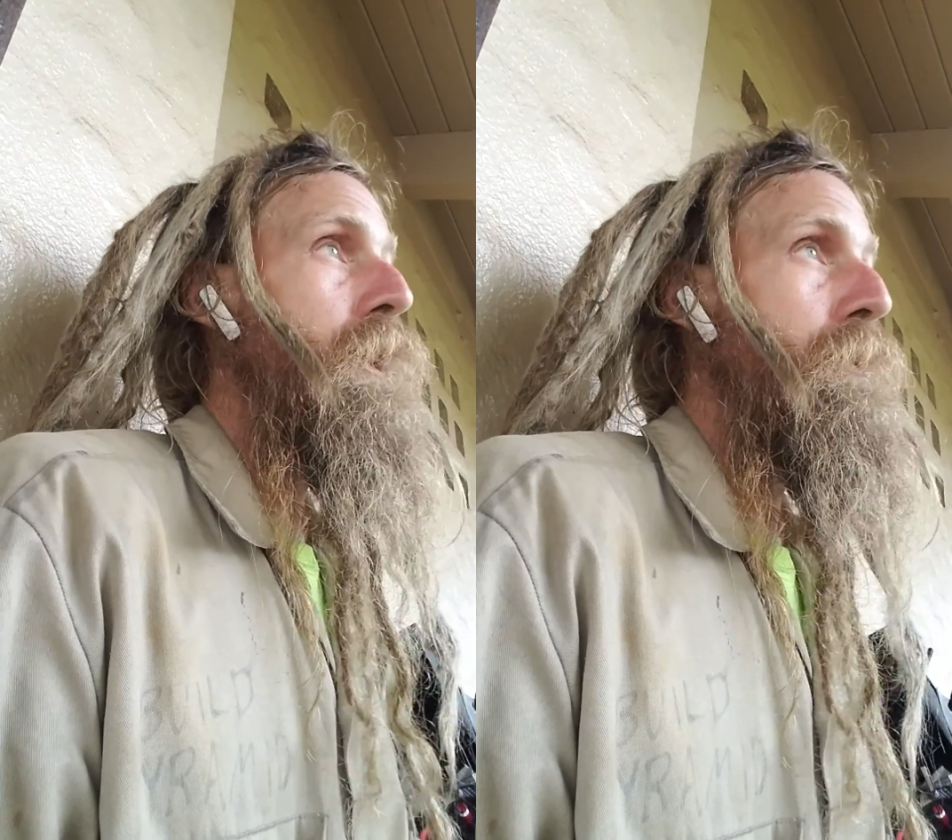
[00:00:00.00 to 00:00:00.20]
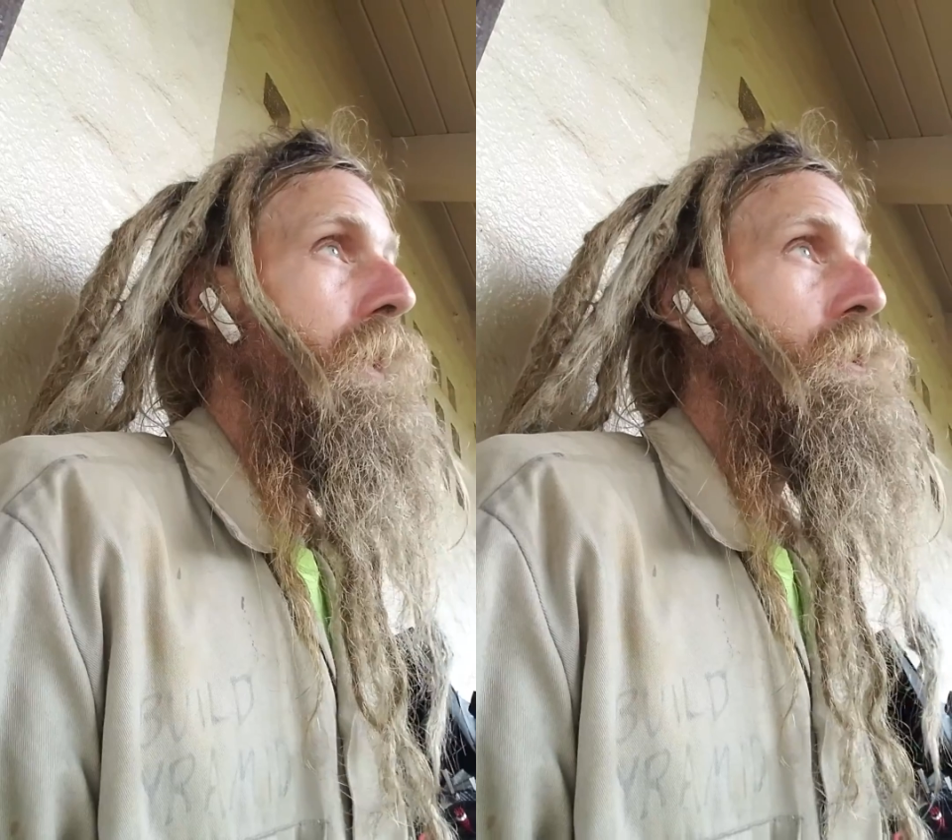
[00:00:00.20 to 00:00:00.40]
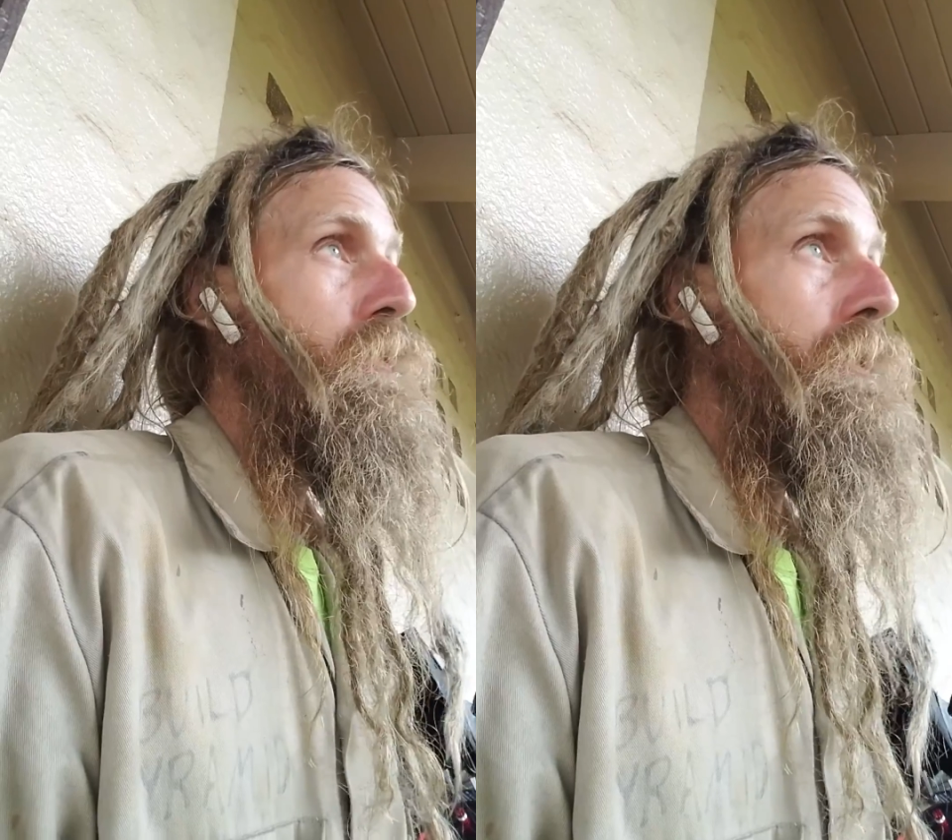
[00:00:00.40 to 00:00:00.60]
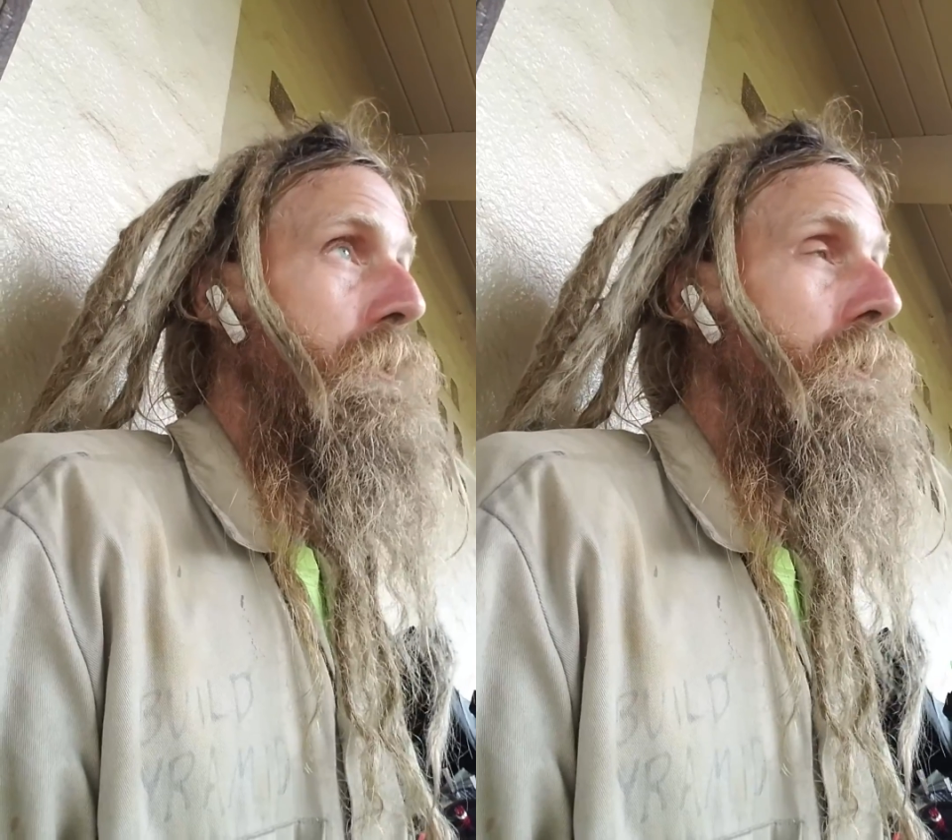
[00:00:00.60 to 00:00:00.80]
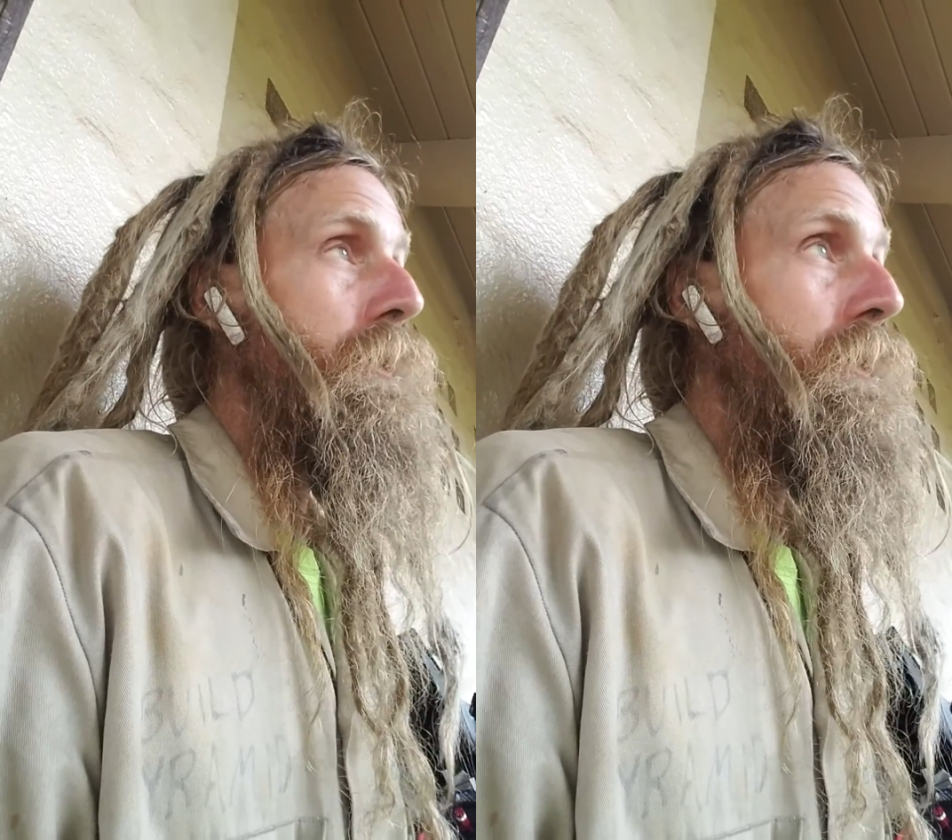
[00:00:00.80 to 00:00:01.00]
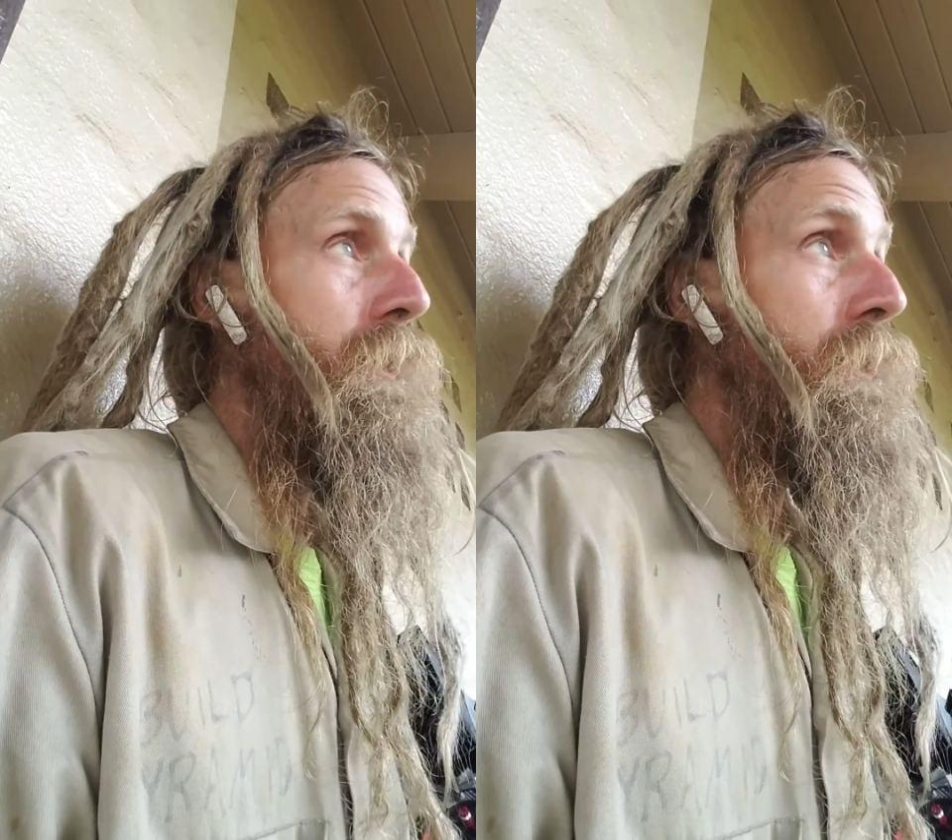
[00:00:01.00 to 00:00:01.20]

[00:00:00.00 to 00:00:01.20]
a gradual turn.